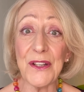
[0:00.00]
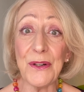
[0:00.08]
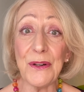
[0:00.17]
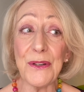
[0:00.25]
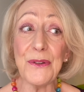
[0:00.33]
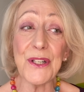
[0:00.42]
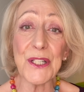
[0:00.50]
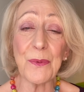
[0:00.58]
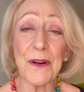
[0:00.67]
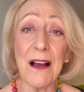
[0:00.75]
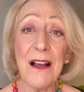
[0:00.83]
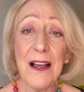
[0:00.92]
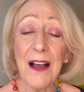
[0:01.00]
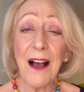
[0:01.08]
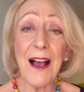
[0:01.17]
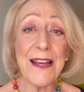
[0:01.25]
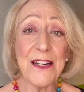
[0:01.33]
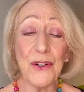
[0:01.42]
you know, you just want to
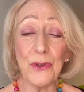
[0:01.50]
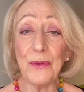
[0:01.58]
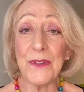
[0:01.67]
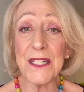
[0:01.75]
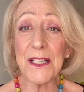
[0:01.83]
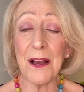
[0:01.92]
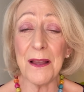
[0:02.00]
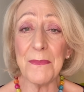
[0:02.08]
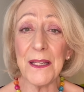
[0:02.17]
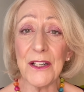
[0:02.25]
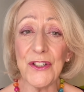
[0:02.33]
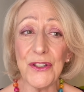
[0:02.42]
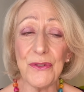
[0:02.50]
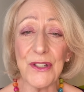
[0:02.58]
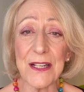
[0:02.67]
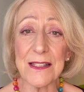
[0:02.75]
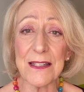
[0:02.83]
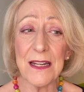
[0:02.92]
hide in all the time because you
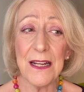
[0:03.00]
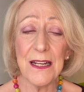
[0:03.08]
just,